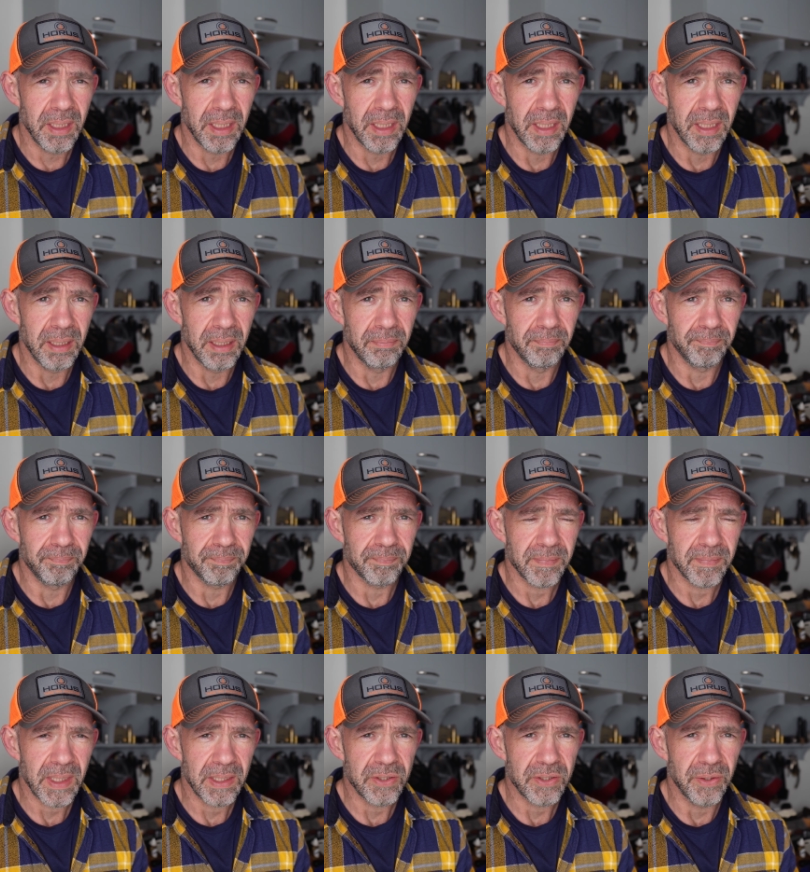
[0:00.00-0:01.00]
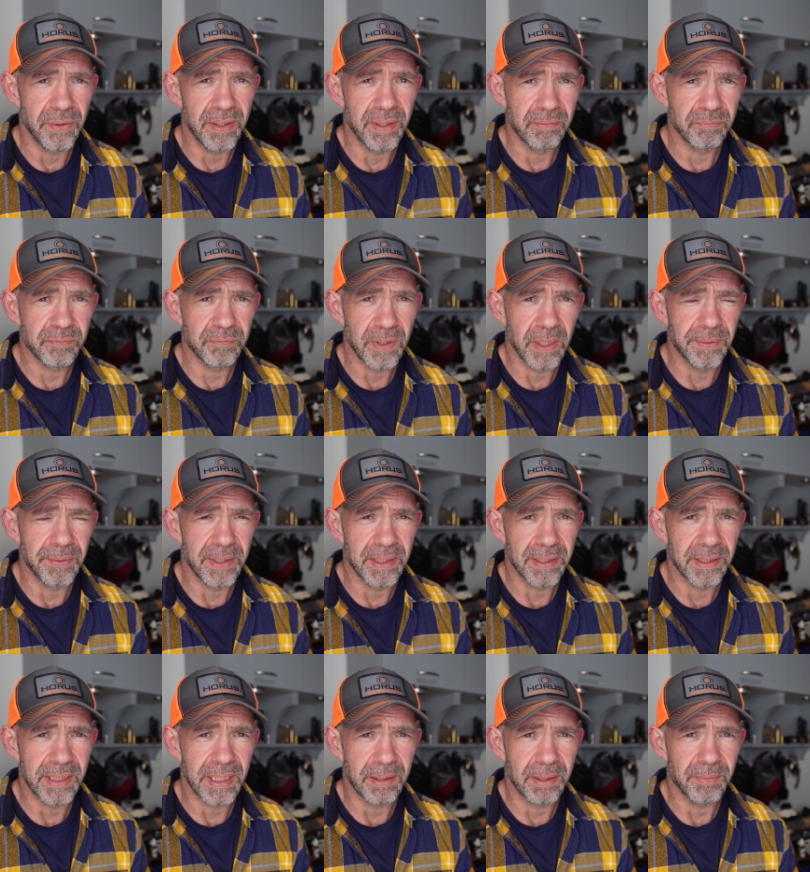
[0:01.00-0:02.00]
toing and
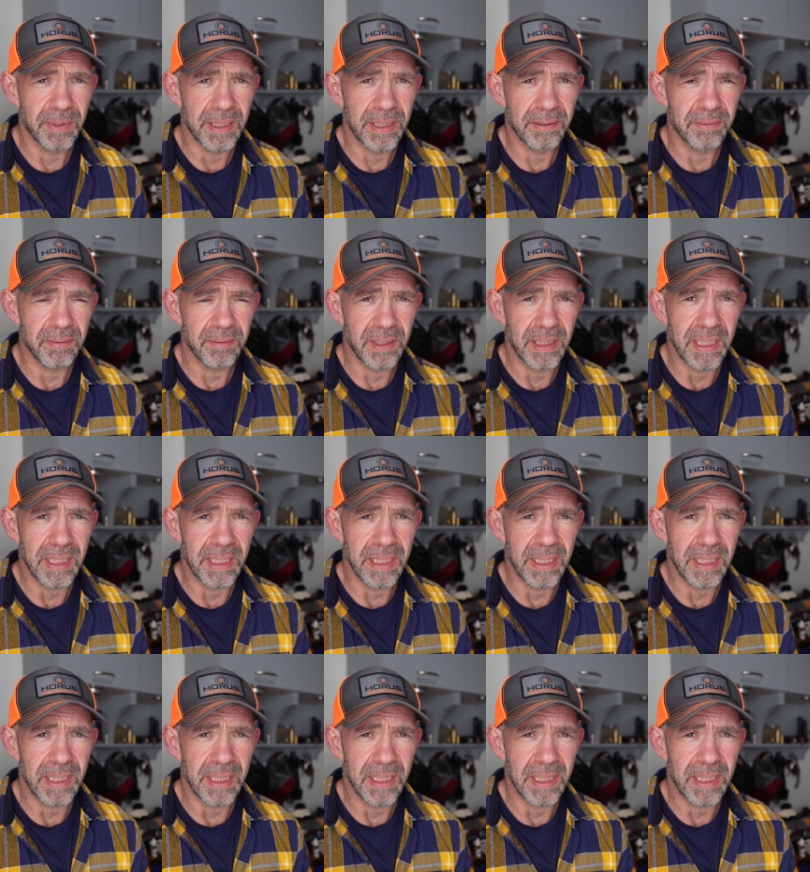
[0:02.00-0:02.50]
froing on that one,